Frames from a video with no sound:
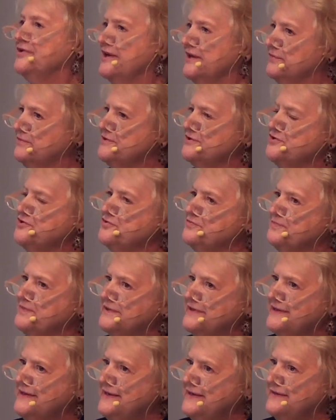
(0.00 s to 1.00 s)
get what you
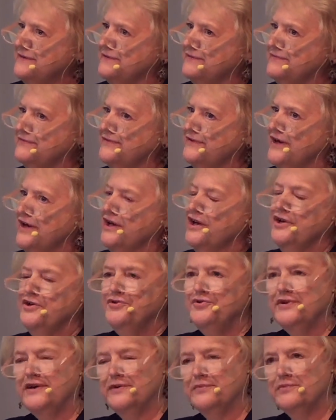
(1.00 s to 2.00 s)
believe.
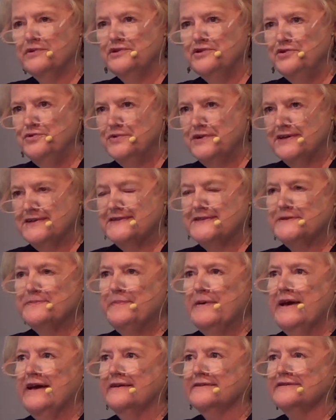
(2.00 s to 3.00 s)
You get what you
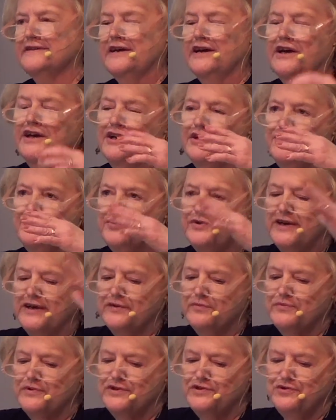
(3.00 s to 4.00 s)
expect. You
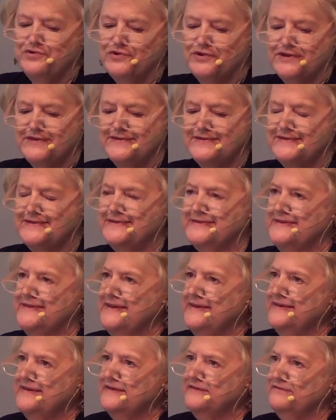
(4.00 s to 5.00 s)
get what you can
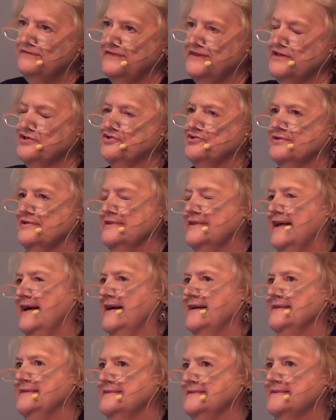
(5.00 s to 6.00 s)
see and
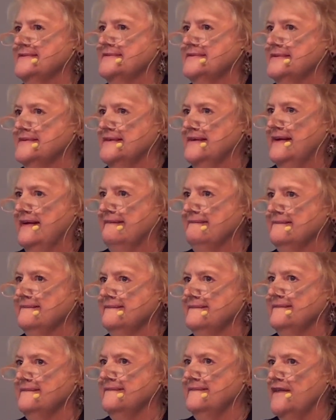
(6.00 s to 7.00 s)
visualize.
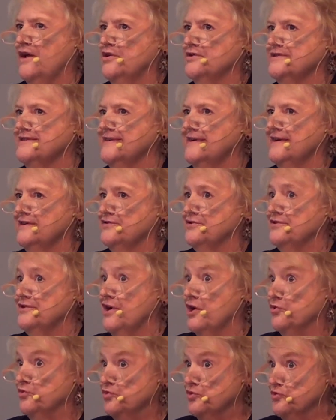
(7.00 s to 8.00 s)
Altogether,
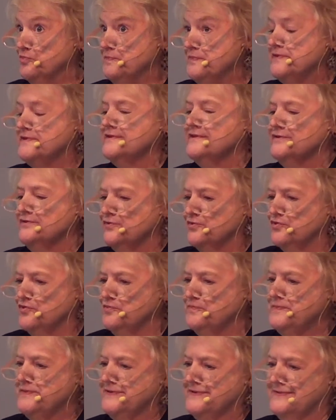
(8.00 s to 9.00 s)
no.
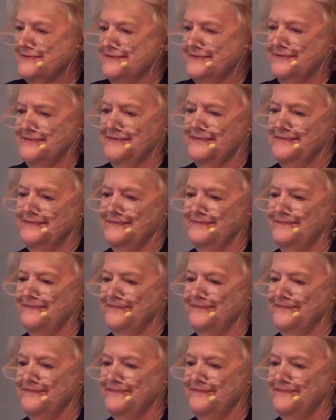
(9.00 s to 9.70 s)
Oops.